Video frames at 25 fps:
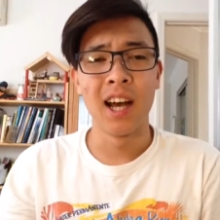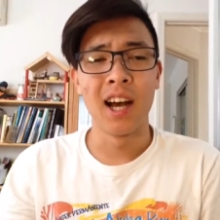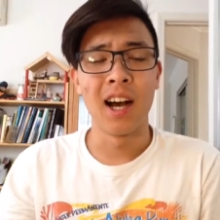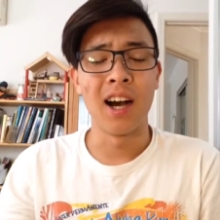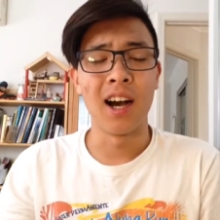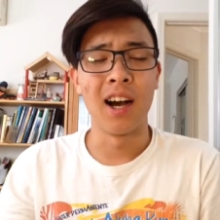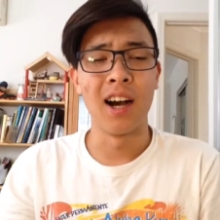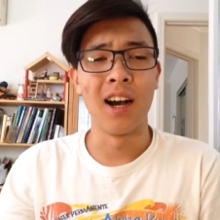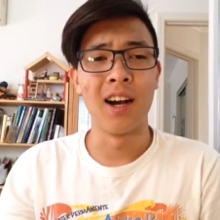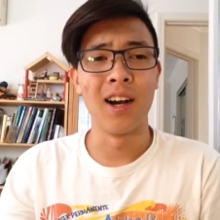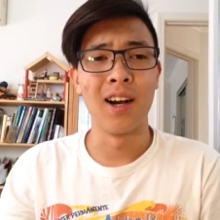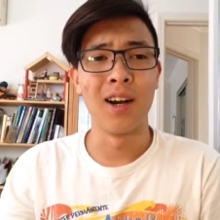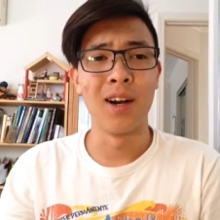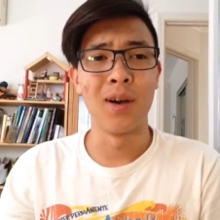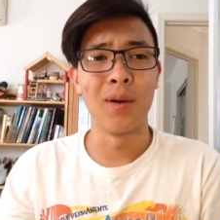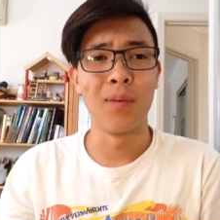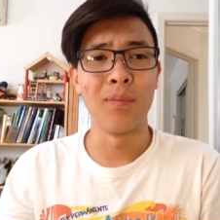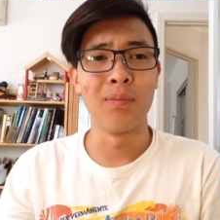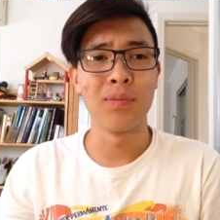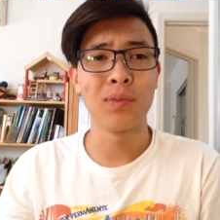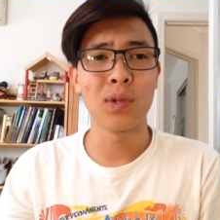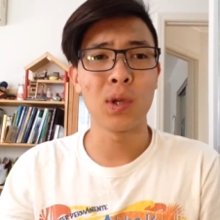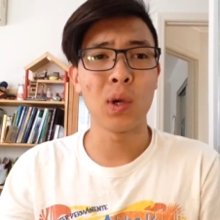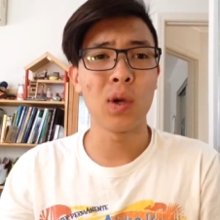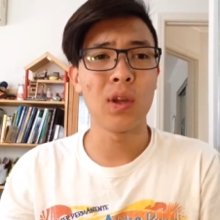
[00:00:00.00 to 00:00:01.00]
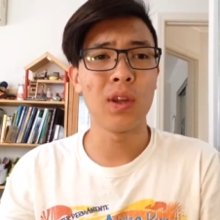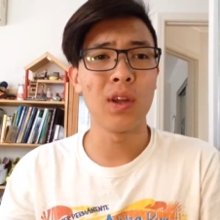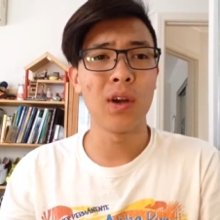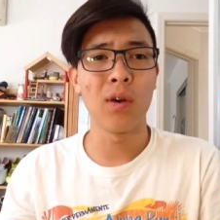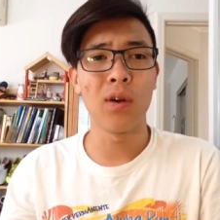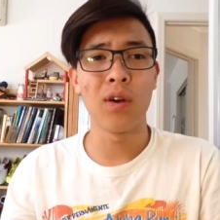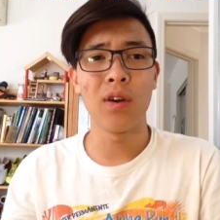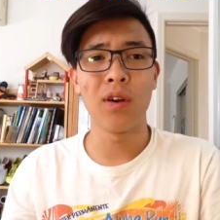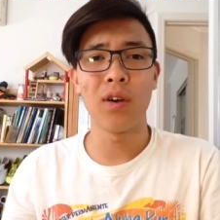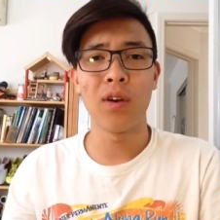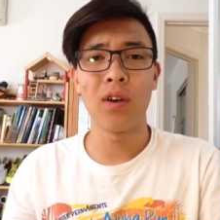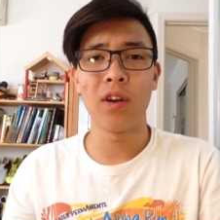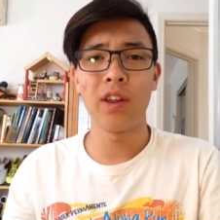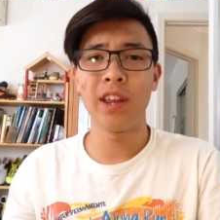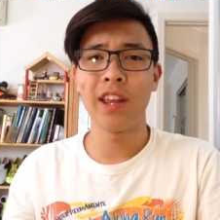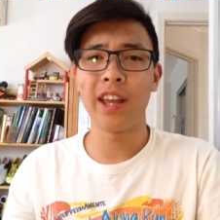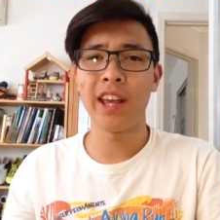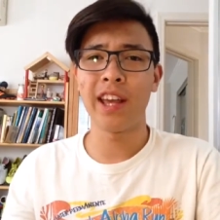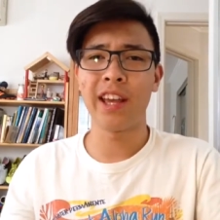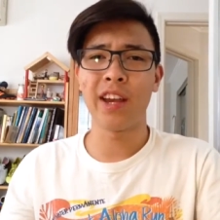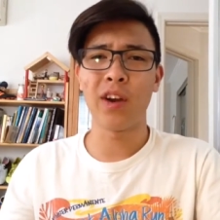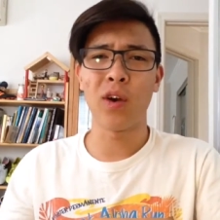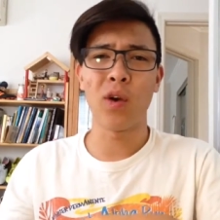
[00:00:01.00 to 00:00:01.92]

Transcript: Um, and,